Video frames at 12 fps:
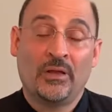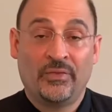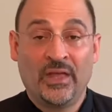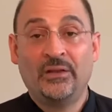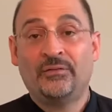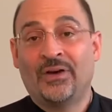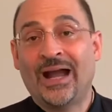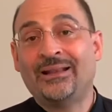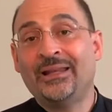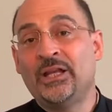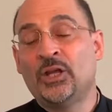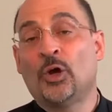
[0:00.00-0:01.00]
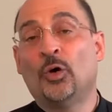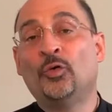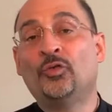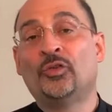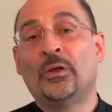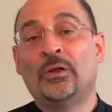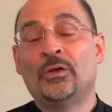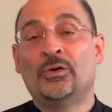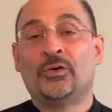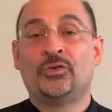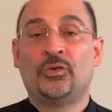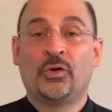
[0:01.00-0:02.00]
And then finally he goes
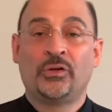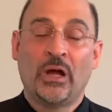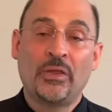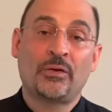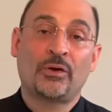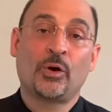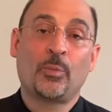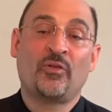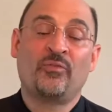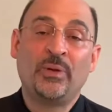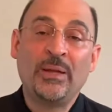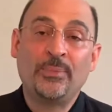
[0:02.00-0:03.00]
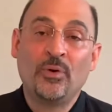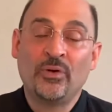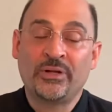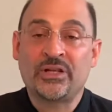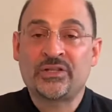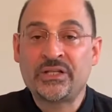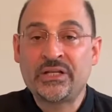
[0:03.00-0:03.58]
to another group of people and he